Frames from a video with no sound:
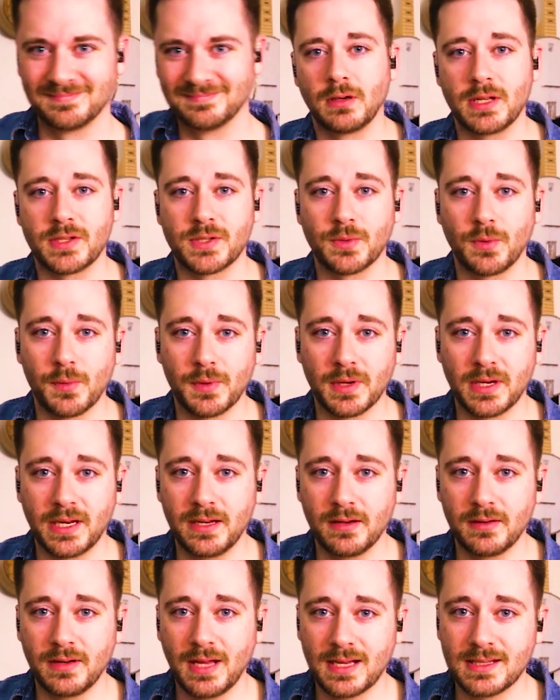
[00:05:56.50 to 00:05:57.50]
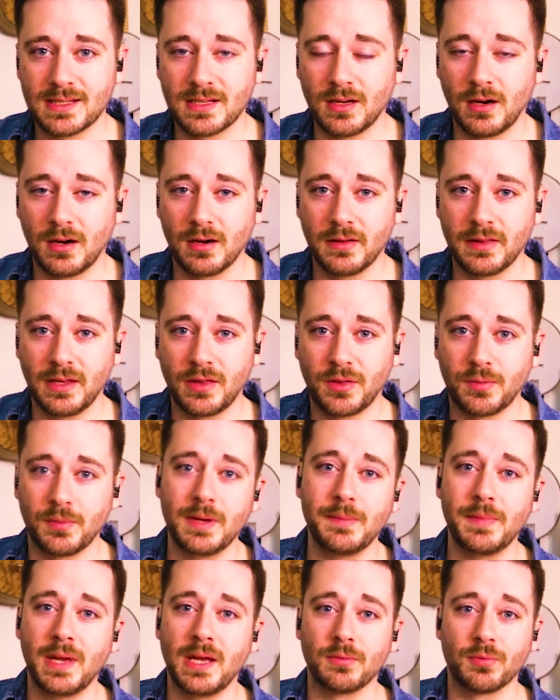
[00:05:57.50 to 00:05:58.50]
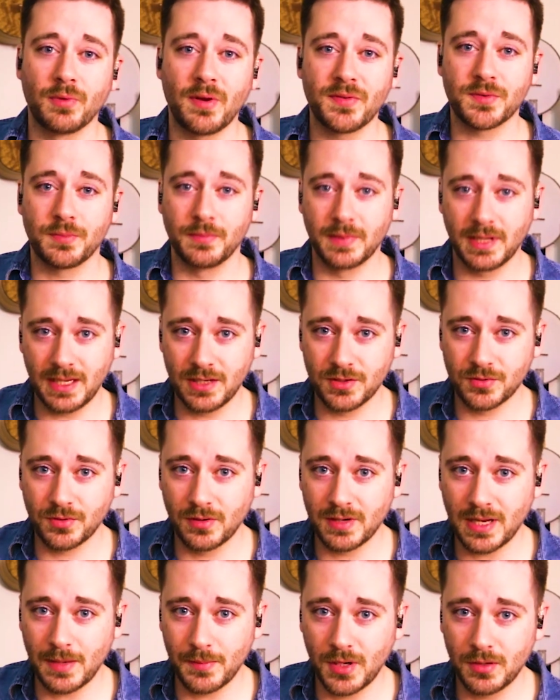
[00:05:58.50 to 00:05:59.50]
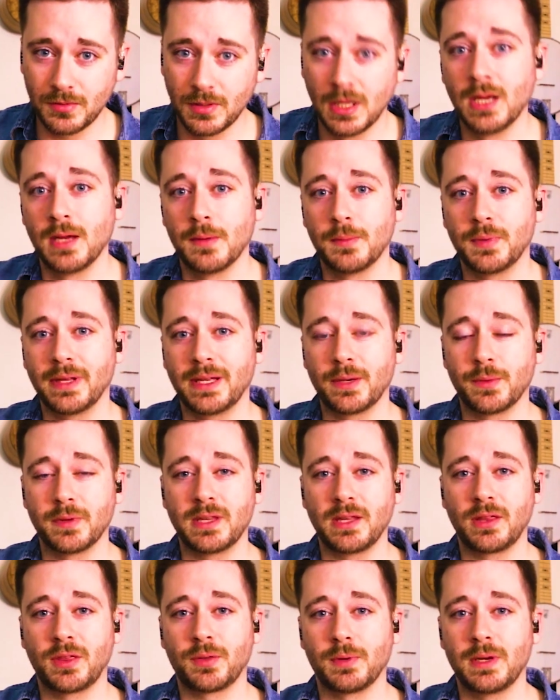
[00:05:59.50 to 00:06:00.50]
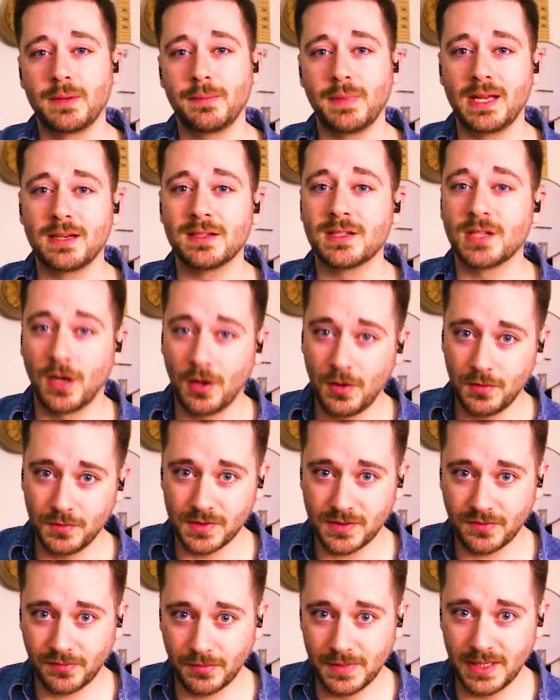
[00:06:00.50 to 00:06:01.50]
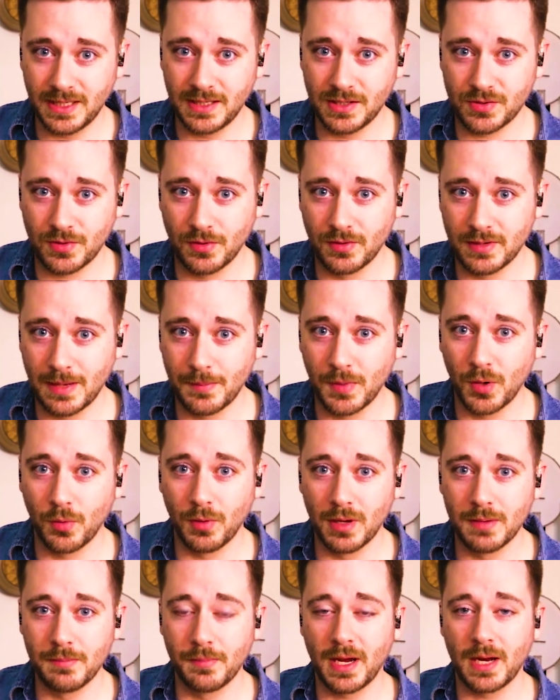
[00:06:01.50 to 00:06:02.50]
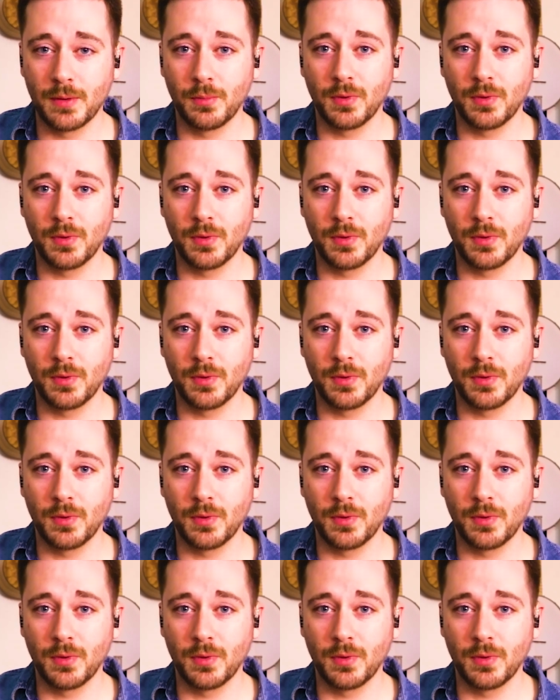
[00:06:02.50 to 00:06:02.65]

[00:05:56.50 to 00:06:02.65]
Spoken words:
All right, so what we're going to hear next are the 3 main riffs from the intro demo, played with the 3 main tones from the intro demo one by